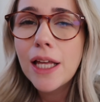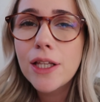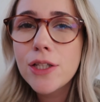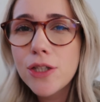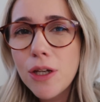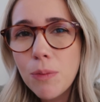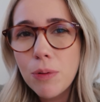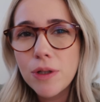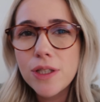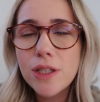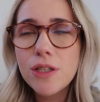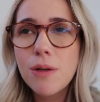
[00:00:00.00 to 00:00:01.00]
The soup
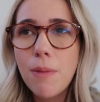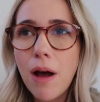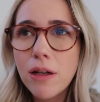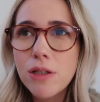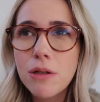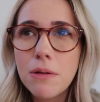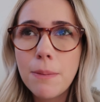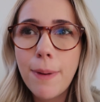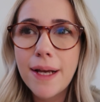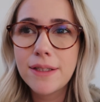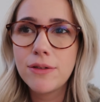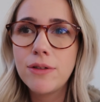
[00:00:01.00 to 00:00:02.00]
was tomato and
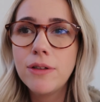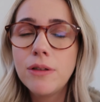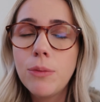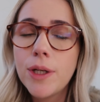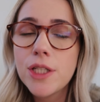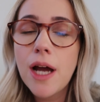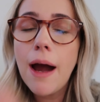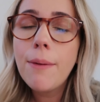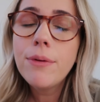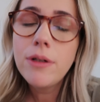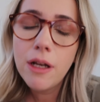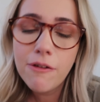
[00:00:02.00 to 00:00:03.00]
basil, which I
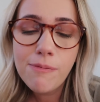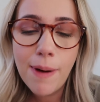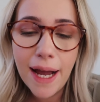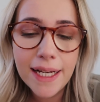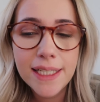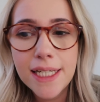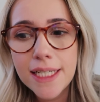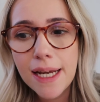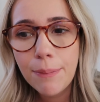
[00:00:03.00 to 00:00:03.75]
wouldn't have minded.